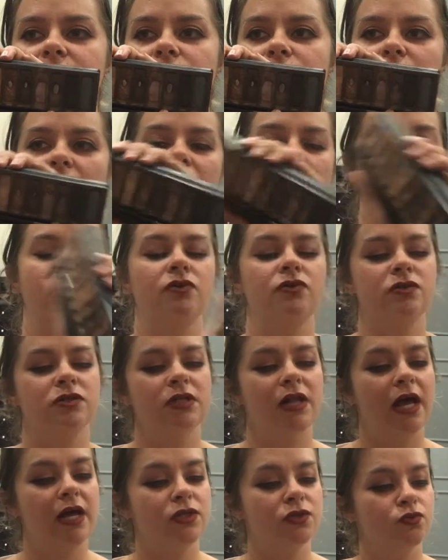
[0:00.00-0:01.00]
something shocking on
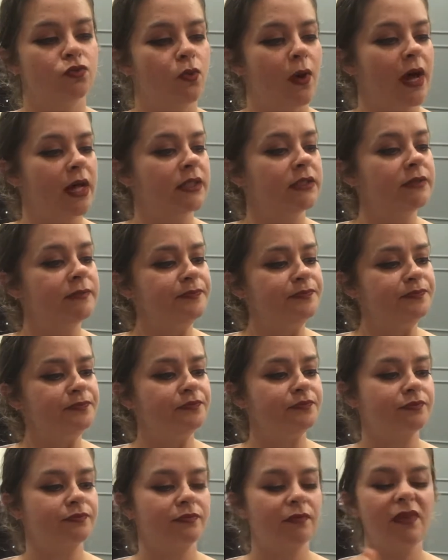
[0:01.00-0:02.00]
Hustle as well.
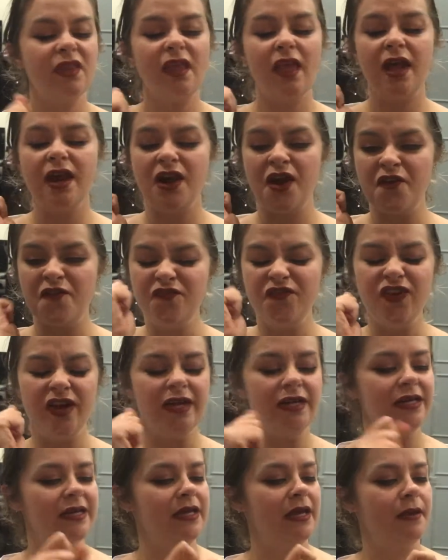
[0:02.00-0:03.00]
And I
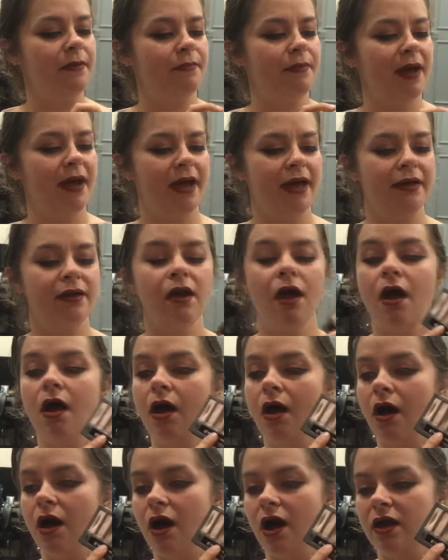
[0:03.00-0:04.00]
finally hit pan
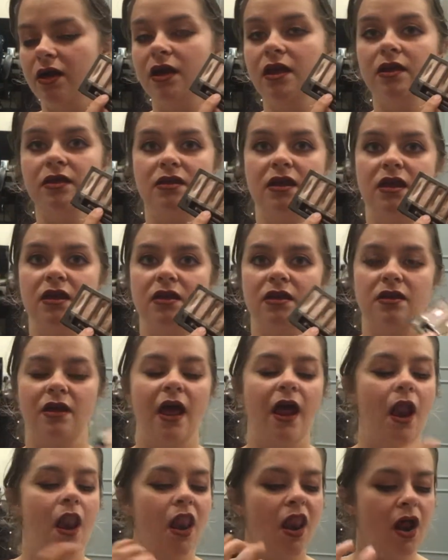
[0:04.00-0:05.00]
on Naked
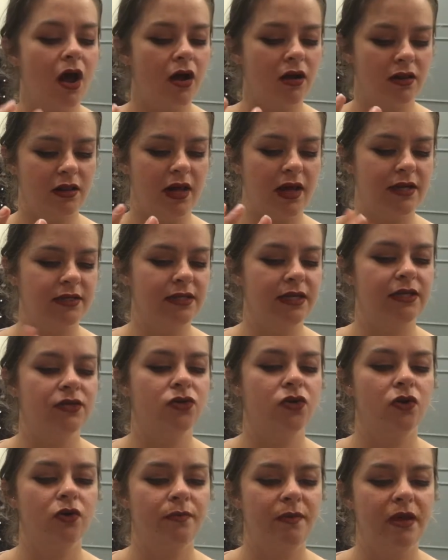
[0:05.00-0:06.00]
at long last. It
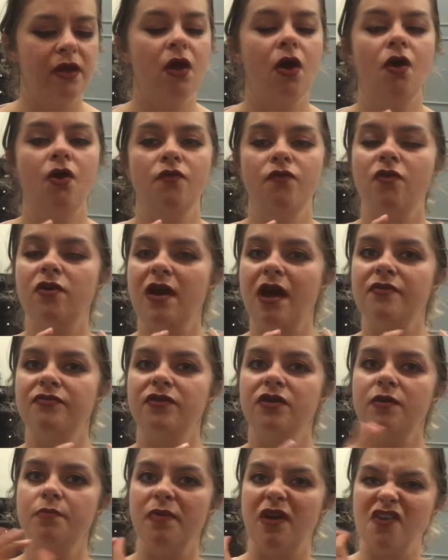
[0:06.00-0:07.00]
took me
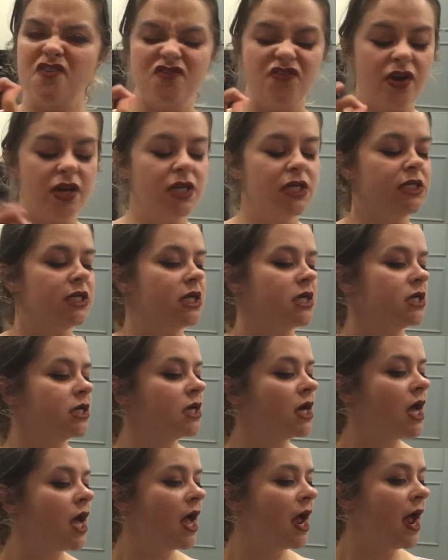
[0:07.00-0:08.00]
forever, but I finally did it.
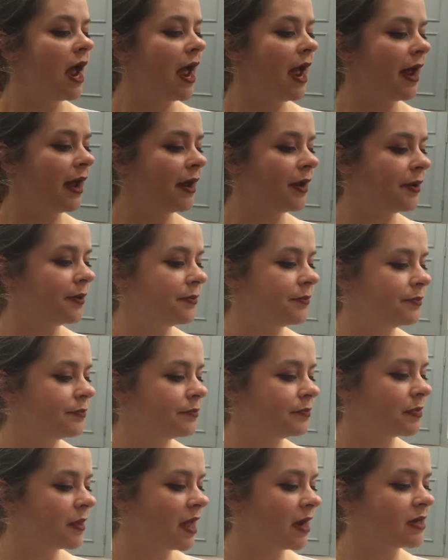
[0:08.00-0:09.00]

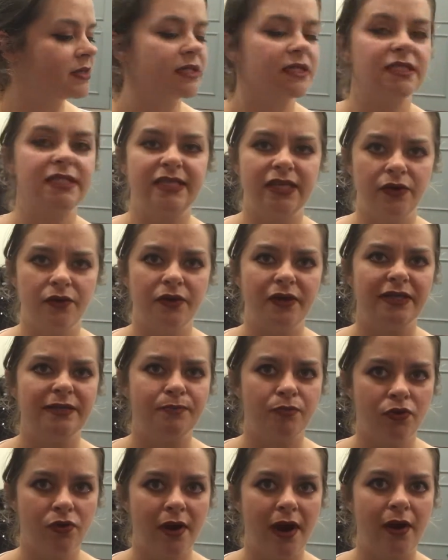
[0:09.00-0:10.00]
And it's a
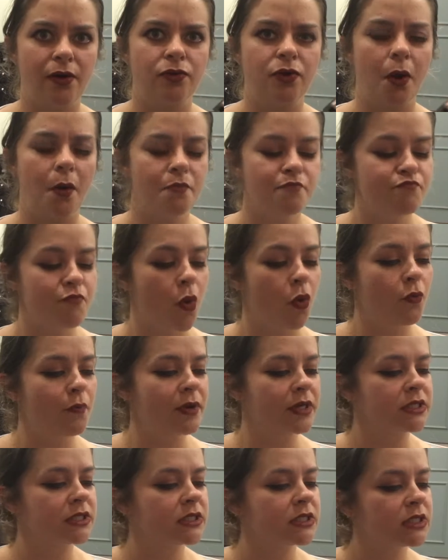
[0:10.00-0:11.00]
serious proud
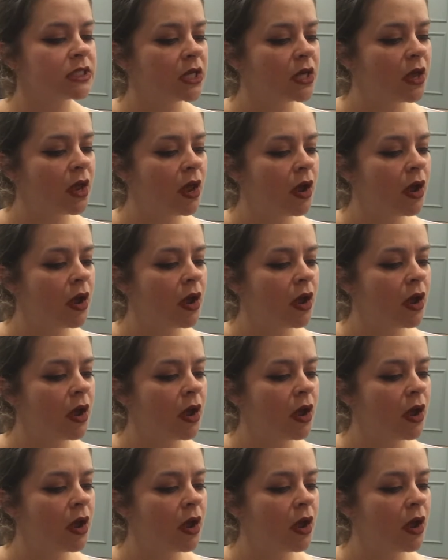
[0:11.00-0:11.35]
moment.